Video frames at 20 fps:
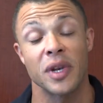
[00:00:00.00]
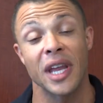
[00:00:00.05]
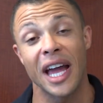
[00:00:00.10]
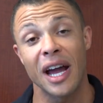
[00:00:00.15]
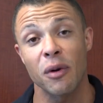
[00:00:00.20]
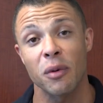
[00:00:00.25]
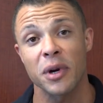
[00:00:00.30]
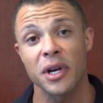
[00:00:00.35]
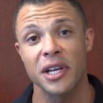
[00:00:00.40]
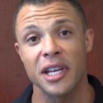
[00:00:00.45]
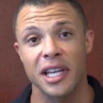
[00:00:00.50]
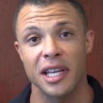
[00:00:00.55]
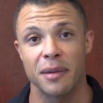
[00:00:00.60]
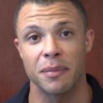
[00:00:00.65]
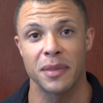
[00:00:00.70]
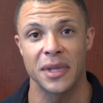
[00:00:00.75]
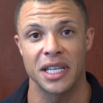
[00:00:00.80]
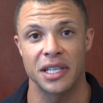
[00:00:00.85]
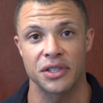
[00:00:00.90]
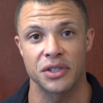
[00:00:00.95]
now we're going to
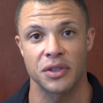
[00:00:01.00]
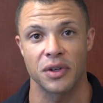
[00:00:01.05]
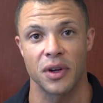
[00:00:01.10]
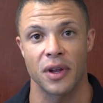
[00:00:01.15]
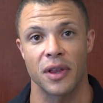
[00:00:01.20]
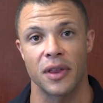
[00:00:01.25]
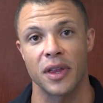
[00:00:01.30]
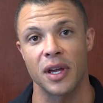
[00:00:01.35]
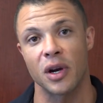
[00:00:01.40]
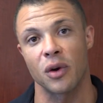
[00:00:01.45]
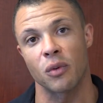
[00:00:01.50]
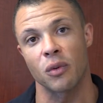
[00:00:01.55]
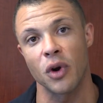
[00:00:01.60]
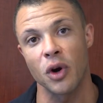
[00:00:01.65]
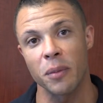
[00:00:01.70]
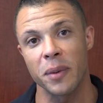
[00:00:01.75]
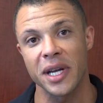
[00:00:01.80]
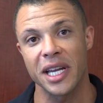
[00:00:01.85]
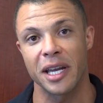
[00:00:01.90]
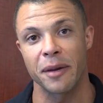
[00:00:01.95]
administer the
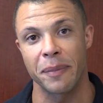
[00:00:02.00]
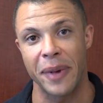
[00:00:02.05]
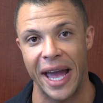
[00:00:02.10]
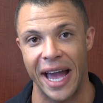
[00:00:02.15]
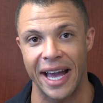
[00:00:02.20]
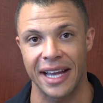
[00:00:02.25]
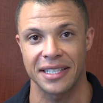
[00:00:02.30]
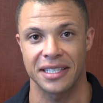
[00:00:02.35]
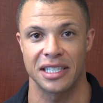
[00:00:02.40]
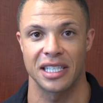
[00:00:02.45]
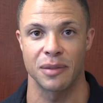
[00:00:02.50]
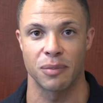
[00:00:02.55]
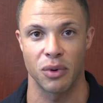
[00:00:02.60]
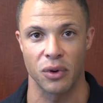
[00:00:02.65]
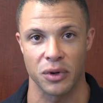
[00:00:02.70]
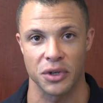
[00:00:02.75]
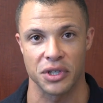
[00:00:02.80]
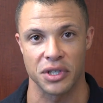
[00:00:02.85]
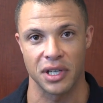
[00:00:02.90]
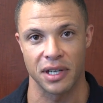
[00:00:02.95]
aerobic capacity
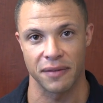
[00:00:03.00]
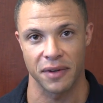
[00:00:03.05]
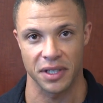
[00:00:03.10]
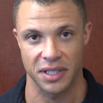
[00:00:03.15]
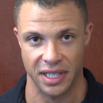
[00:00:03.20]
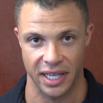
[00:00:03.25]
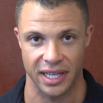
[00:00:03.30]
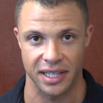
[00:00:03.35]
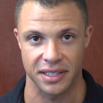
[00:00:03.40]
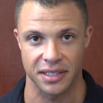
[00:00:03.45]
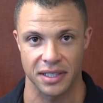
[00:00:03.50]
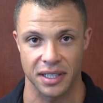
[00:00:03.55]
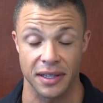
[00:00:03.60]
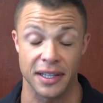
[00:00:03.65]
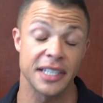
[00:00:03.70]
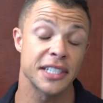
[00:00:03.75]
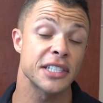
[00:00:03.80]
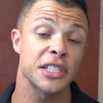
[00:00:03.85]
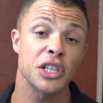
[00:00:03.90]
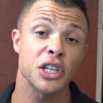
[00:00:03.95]
portion of our test.
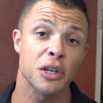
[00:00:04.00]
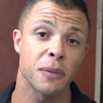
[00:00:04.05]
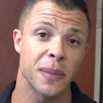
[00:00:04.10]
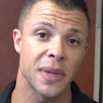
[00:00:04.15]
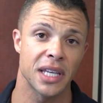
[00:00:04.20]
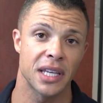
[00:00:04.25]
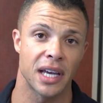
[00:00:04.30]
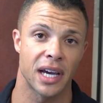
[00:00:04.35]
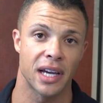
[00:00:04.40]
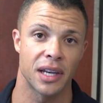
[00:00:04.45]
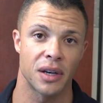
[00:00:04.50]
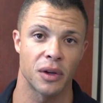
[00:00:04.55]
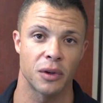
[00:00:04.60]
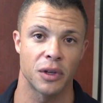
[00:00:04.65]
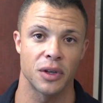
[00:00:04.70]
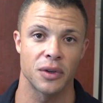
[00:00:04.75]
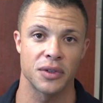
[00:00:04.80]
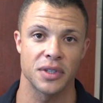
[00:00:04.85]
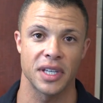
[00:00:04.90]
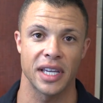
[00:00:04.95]
This is going to be done
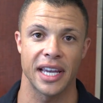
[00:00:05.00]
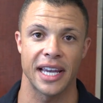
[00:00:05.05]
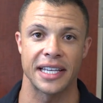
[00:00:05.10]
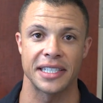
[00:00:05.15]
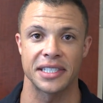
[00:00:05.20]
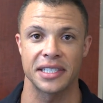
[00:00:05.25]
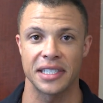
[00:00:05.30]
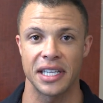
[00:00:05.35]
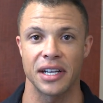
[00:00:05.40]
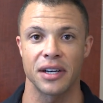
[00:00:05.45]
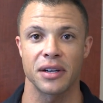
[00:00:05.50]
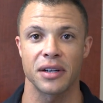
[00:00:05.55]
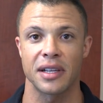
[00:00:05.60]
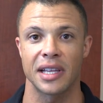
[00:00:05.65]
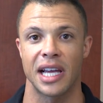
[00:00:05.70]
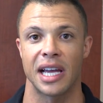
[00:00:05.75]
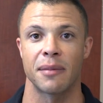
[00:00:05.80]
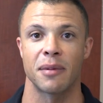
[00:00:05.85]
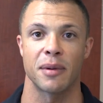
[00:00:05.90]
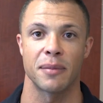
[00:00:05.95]
using a stair
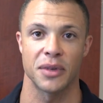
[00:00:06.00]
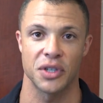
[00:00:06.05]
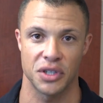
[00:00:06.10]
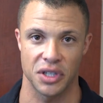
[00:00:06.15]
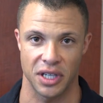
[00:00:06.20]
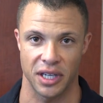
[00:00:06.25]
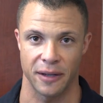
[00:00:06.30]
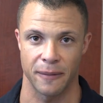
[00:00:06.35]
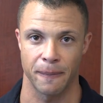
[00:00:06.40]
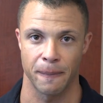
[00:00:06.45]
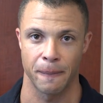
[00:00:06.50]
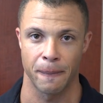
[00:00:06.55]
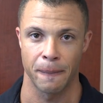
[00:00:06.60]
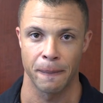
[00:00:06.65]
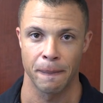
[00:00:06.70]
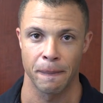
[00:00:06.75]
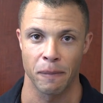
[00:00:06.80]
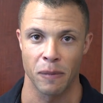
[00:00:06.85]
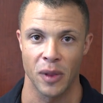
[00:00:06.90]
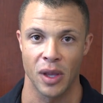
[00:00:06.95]
climbing machine.
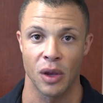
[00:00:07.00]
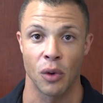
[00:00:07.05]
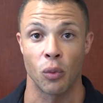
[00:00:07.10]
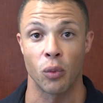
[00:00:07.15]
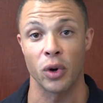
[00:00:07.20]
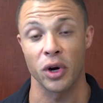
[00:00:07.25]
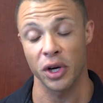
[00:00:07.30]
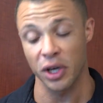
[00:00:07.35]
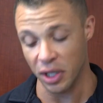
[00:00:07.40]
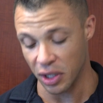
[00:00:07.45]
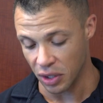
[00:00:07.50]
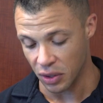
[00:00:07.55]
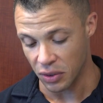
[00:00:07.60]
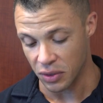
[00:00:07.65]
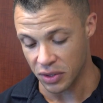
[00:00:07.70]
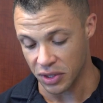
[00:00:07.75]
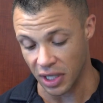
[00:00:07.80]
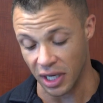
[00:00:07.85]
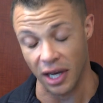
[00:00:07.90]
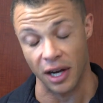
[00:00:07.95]
We're going to
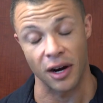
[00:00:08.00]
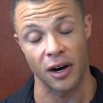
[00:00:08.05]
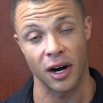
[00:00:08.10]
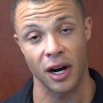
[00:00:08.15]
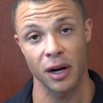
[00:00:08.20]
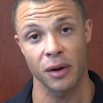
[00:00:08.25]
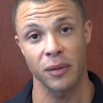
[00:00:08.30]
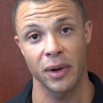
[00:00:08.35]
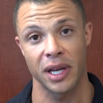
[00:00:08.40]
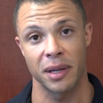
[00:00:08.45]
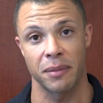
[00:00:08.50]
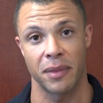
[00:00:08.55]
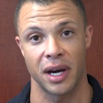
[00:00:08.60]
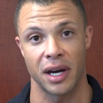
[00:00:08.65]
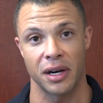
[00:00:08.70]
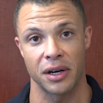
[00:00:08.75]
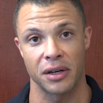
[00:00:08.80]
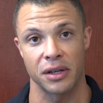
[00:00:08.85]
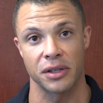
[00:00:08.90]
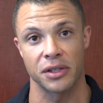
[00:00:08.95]
use a heart rate
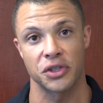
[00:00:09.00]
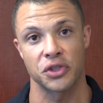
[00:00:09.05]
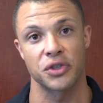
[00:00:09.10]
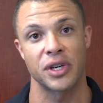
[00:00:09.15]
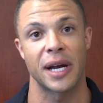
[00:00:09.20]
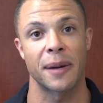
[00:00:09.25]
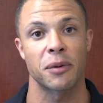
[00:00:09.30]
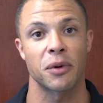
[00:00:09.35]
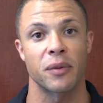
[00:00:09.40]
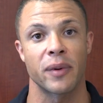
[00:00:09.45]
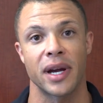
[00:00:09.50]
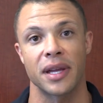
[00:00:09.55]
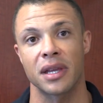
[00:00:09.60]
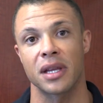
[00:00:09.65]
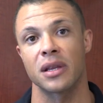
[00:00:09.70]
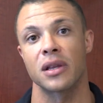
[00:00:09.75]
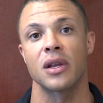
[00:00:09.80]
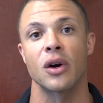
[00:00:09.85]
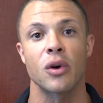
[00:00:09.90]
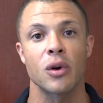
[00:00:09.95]
monitor strapped around the
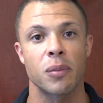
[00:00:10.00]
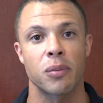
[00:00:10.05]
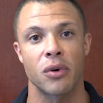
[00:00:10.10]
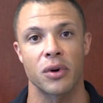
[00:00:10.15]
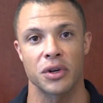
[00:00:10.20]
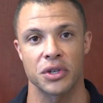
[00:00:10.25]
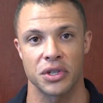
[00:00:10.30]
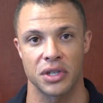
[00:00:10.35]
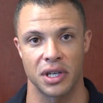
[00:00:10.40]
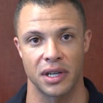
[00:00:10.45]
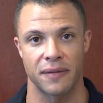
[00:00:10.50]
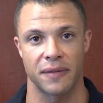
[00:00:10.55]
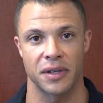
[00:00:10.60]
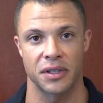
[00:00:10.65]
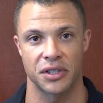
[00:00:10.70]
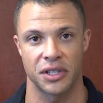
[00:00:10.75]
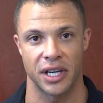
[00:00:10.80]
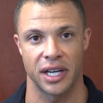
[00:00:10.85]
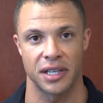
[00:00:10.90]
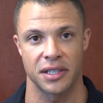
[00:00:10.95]
lower portion of our
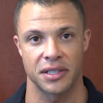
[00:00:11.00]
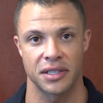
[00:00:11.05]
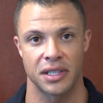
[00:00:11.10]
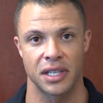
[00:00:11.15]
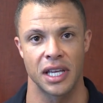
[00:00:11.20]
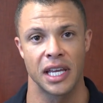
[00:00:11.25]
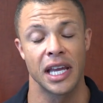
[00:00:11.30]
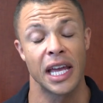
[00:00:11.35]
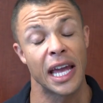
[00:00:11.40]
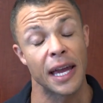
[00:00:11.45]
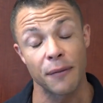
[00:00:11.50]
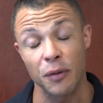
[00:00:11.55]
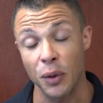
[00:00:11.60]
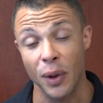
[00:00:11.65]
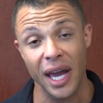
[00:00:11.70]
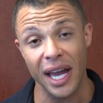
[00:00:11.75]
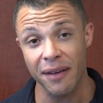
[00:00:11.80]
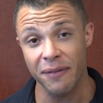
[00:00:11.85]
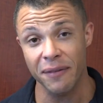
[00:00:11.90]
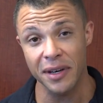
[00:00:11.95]
chest. If you
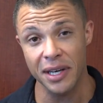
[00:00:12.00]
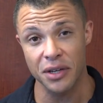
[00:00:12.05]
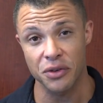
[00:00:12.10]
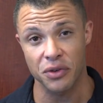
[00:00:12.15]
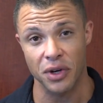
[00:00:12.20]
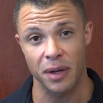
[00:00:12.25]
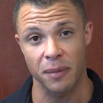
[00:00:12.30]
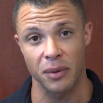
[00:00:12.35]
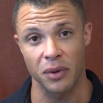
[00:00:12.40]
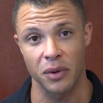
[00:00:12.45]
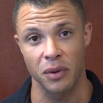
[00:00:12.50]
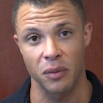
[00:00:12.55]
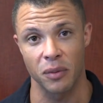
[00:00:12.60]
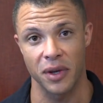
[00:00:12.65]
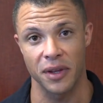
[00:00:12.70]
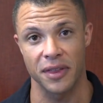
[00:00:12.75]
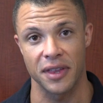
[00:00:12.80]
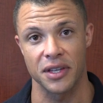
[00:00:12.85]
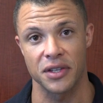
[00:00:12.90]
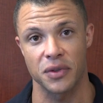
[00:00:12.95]
have any trouble
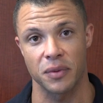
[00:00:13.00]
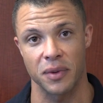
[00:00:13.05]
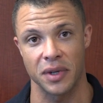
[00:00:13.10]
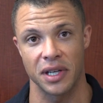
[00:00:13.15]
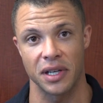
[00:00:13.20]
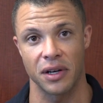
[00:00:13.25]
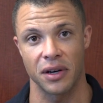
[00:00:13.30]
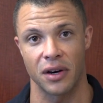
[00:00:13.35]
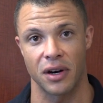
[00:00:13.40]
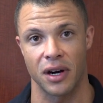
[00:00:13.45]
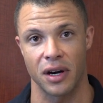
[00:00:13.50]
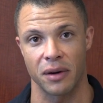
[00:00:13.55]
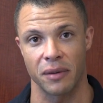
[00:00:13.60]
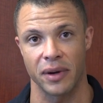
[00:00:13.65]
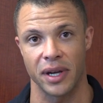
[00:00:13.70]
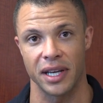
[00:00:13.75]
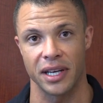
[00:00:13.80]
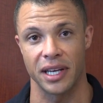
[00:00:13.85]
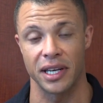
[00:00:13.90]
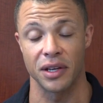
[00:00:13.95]
with this reading your heart
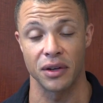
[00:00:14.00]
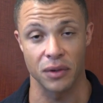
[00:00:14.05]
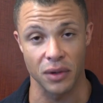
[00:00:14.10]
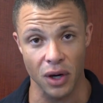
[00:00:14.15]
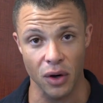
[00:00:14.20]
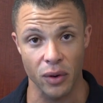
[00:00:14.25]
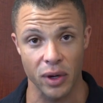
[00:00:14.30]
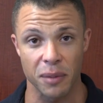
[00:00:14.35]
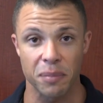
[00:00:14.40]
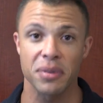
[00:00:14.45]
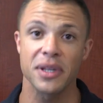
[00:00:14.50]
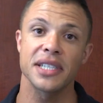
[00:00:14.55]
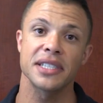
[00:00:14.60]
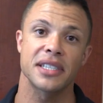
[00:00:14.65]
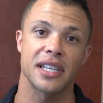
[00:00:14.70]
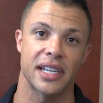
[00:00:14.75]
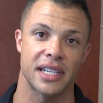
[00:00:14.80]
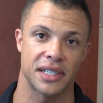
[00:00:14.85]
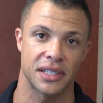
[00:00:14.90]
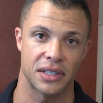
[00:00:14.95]
rate and you know it, please
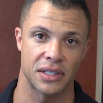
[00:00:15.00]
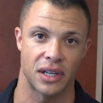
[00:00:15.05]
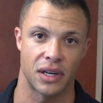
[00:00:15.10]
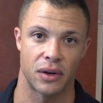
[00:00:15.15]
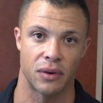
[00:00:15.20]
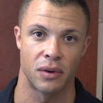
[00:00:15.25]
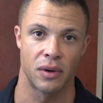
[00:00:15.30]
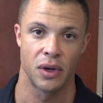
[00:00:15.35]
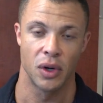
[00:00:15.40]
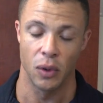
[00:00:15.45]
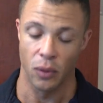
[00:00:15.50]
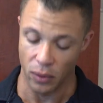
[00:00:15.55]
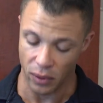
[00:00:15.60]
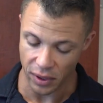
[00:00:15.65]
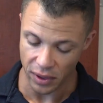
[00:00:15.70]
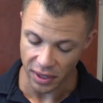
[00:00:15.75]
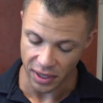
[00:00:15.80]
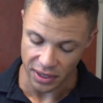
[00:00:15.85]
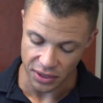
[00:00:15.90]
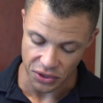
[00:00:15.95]
let us know. We're
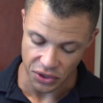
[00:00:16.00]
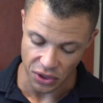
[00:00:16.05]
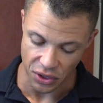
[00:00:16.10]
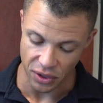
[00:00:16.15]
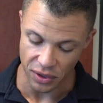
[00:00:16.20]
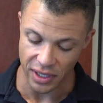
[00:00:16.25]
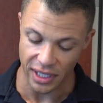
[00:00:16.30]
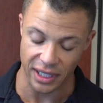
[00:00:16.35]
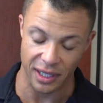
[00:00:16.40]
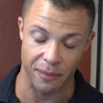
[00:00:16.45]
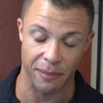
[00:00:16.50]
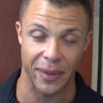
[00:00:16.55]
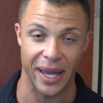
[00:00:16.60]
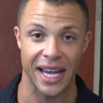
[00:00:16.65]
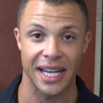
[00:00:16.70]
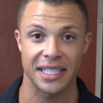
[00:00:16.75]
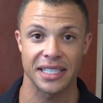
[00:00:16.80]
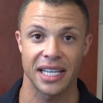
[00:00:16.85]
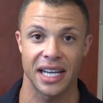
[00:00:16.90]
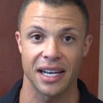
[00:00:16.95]
going to ensure that the
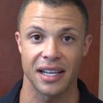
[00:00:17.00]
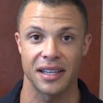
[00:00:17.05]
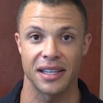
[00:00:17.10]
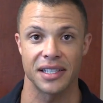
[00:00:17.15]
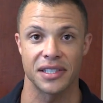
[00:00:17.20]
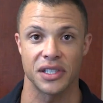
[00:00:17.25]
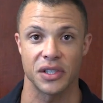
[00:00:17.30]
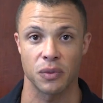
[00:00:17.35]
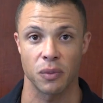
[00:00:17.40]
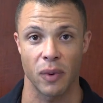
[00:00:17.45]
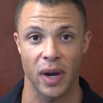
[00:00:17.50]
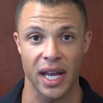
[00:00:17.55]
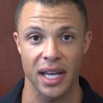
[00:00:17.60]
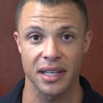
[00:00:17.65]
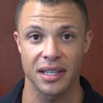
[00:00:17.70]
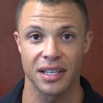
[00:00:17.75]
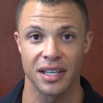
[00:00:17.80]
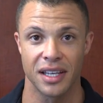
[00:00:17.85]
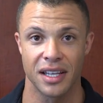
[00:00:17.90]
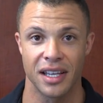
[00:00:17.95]
backside of this is
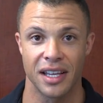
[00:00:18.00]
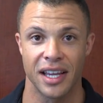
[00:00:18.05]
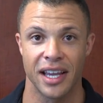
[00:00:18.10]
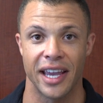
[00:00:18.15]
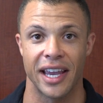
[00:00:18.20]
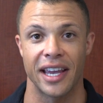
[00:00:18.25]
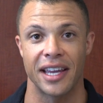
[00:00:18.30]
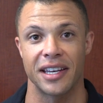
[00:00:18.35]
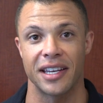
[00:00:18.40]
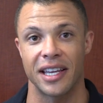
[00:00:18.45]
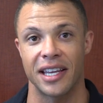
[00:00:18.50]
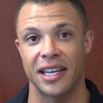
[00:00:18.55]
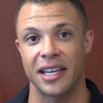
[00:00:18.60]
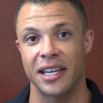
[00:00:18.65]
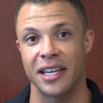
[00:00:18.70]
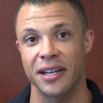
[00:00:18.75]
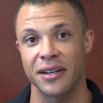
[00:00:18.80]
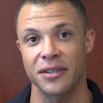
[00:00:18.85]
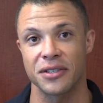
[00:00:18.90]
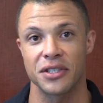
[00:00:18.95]
wet and
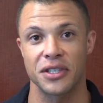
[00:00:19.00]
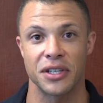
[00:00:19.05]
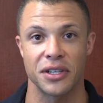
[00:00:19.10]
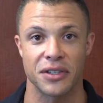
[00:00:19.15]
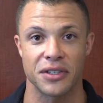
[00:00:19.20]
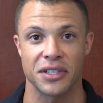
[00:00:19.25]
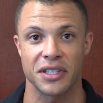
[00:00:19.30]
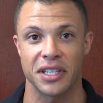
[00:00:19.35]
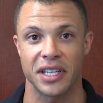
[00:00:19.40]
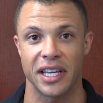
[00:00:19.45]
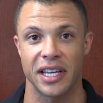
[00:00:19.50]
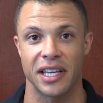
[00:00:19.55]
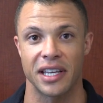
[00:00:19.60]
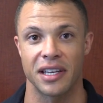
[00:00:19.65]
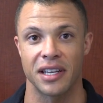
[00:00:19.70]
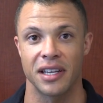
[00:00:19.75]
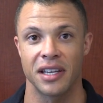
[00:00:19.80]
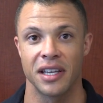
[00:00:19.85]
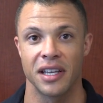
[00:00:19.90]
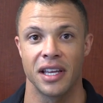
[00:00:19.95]
adheres to your
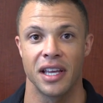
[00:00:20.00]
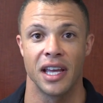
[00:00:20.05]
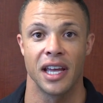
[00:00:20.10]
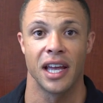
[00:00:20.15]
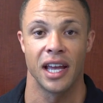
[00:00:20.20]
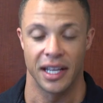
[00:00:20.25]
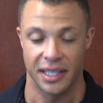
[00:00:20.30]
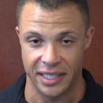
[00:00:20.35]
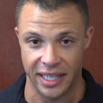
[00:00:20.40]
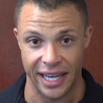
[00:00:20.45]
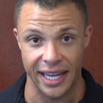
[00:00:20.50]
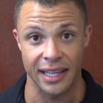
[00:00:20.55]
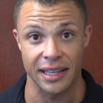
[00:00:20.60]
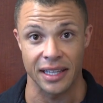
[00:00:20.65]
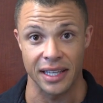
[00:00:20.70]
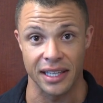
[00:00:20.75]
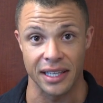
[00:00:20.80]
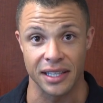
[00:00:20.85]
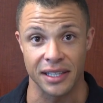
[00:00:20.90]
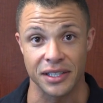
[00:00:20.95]
skin
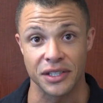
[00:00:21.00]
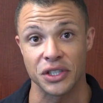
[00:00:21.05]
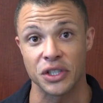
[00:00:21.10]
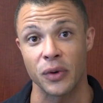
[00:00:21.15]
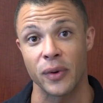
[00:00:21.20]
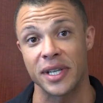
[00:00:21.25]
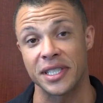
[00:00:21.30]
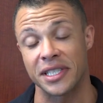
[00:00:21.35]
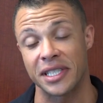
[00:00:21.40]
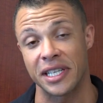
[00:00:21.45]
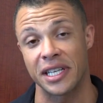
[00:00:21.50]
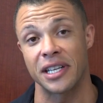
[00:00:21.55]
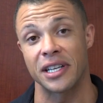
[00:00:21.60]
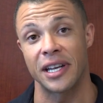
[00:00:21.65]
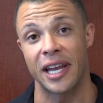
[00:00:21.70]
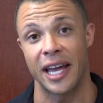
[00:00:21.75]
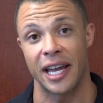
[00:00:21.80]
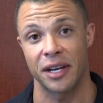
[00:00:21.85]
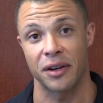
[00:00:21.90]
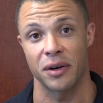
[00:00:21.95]
tightly so as to get an
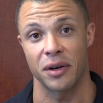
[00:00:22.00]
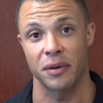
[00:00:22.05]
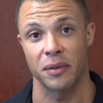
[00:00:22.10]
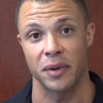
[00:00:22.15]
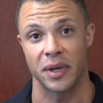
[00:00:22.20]
accurate